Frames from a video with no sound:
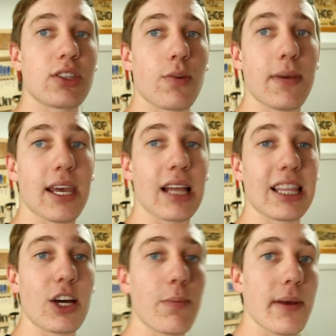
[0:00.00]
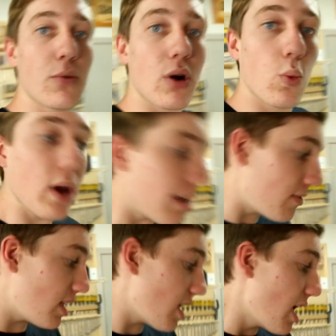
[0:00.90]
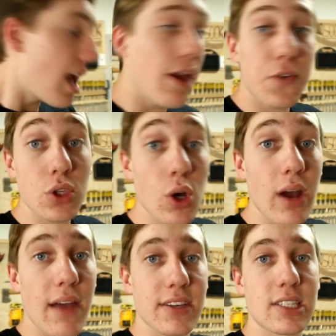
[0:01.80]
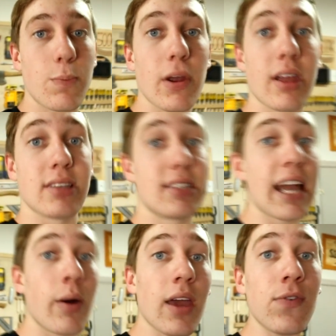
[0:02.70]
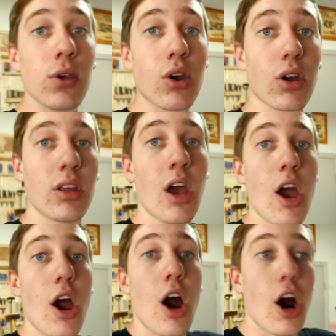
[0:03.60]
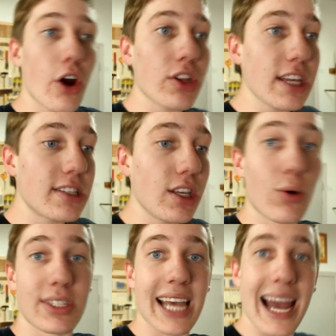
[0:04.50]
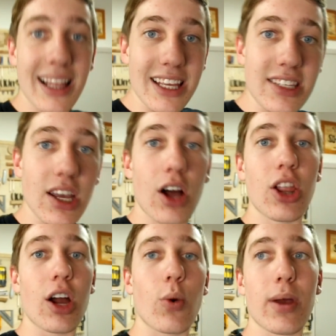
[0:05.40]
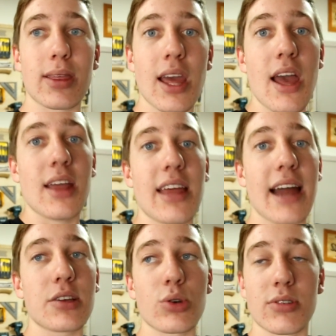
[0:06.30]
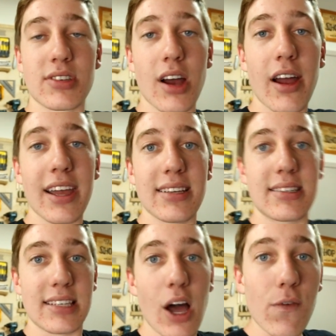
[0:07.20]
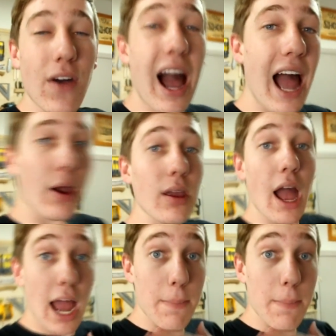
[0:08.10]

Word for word: to be a little bit more wavy if you don't have experience. Now, if you could harness your talent along with the actual saw itself, I, I